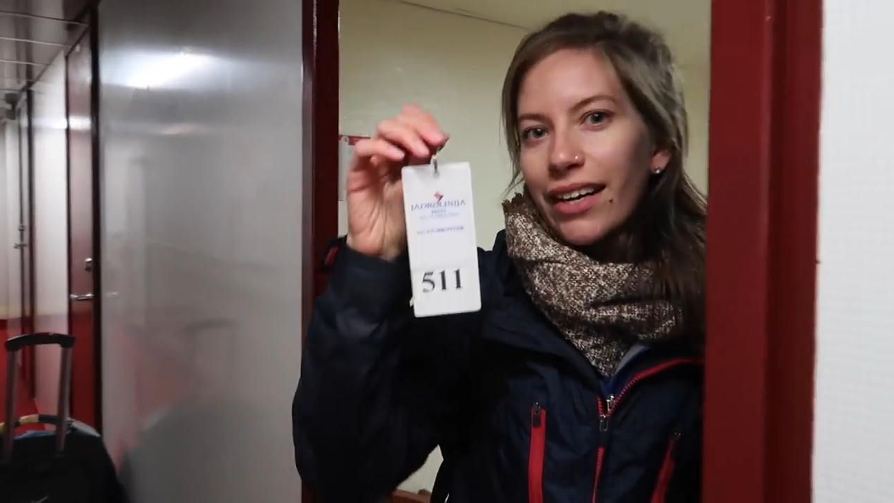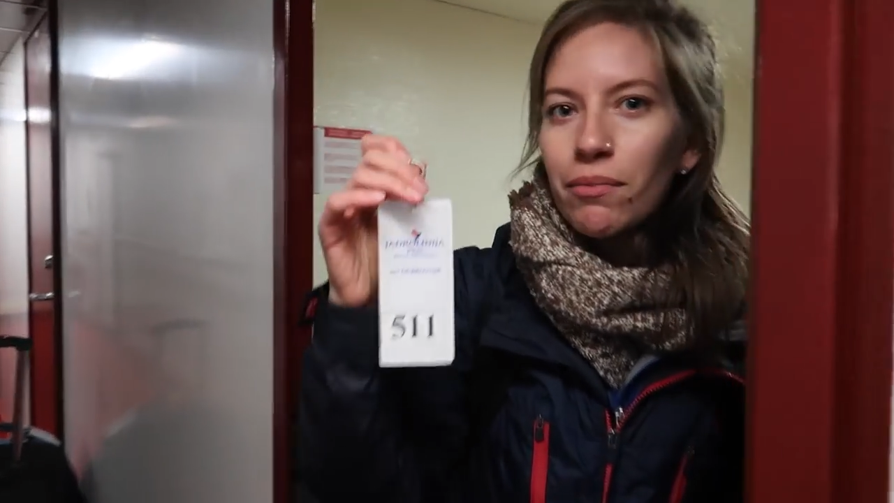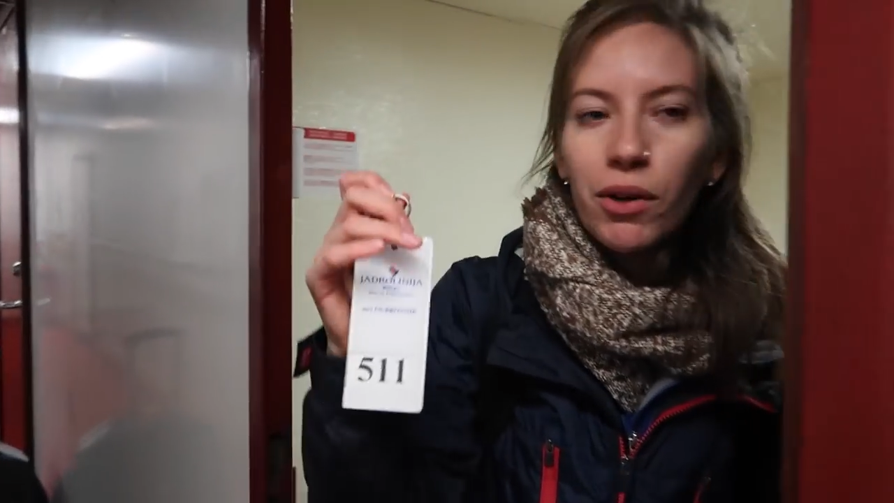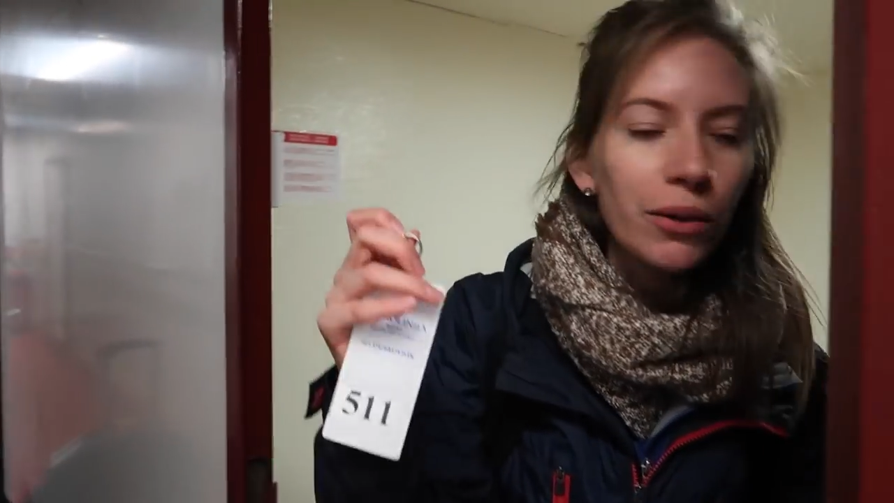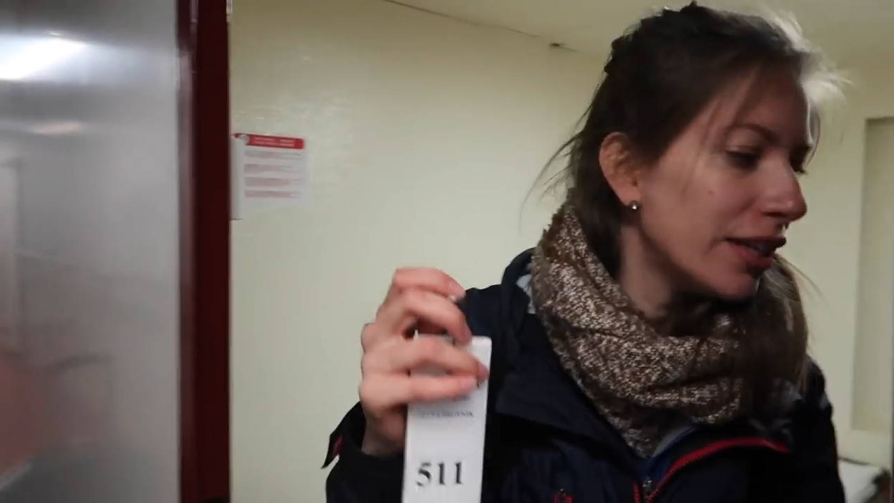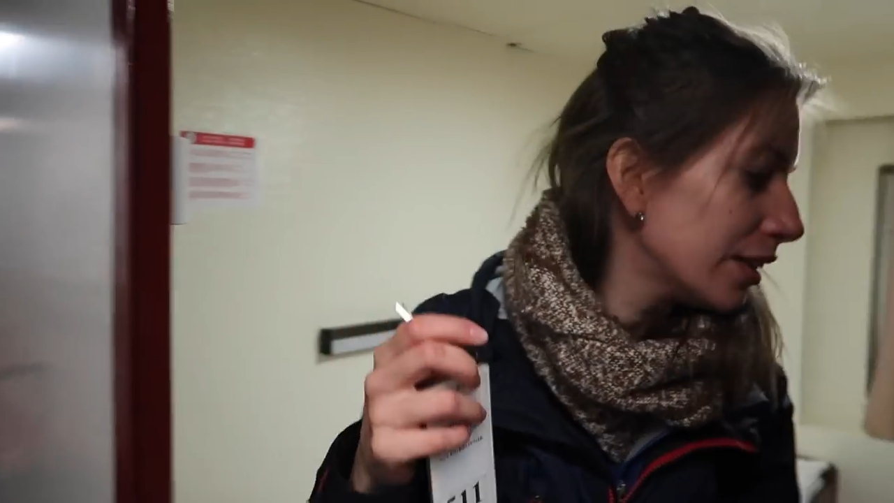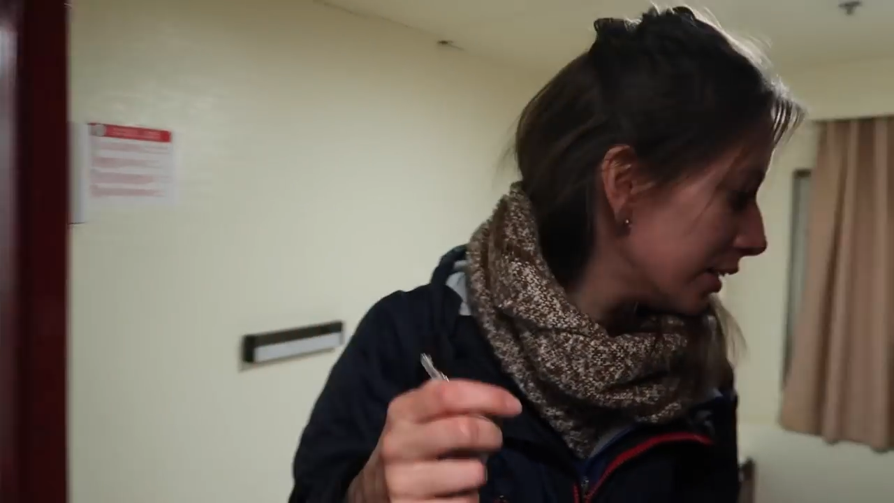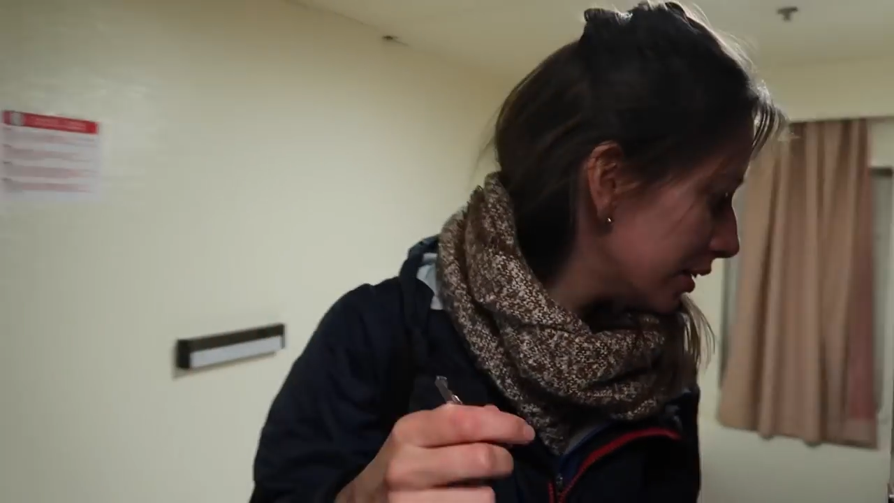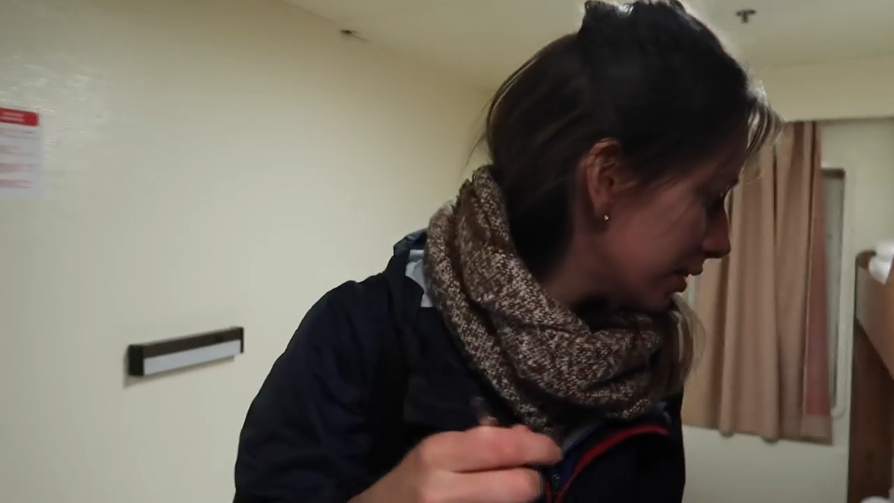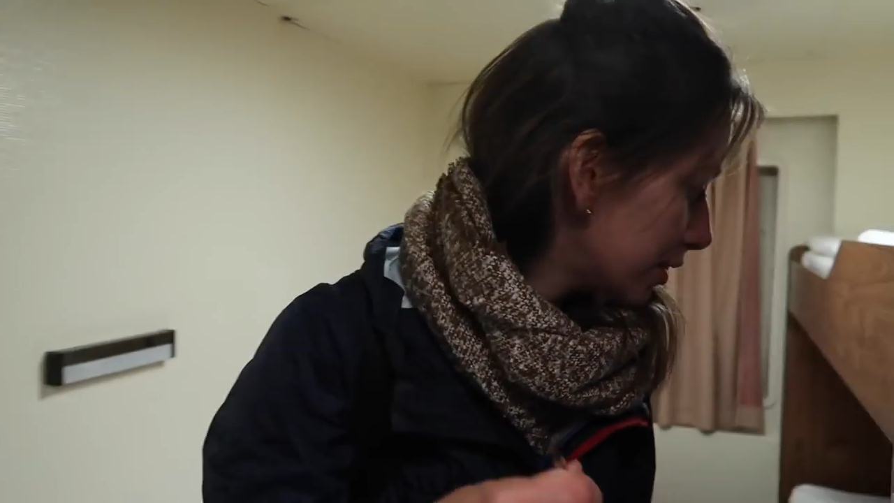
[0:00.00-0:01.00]
come on
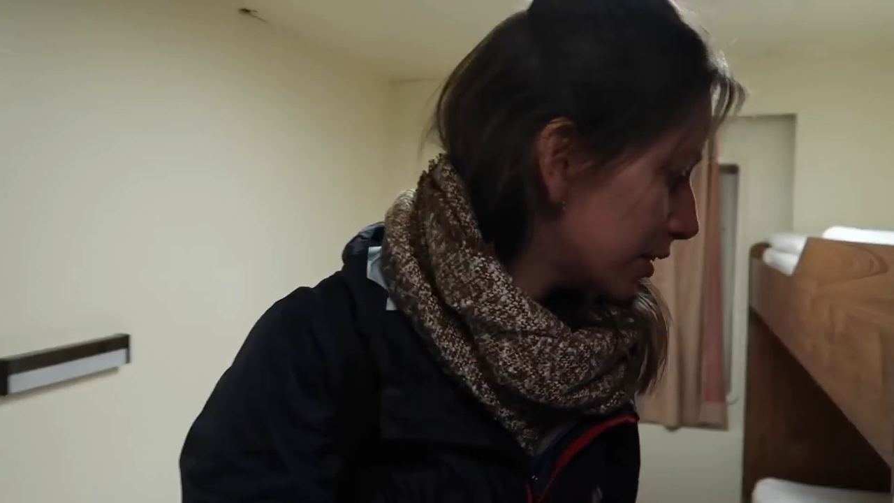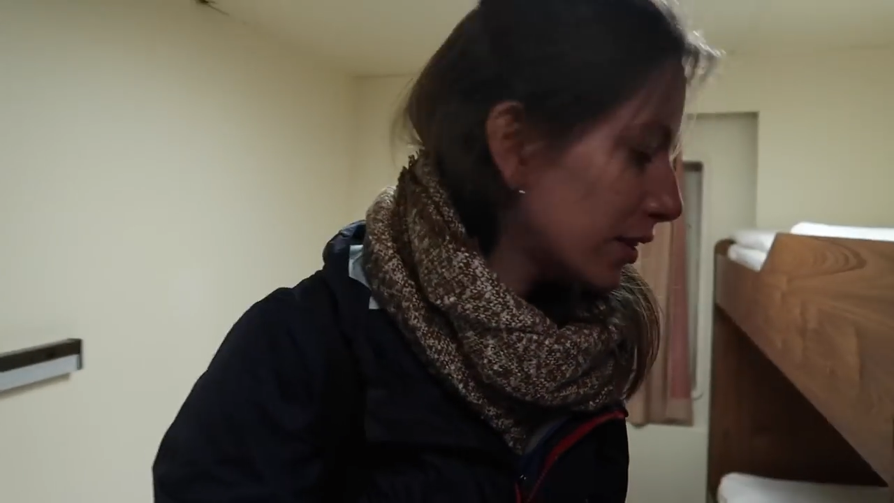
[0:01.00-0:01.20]
in.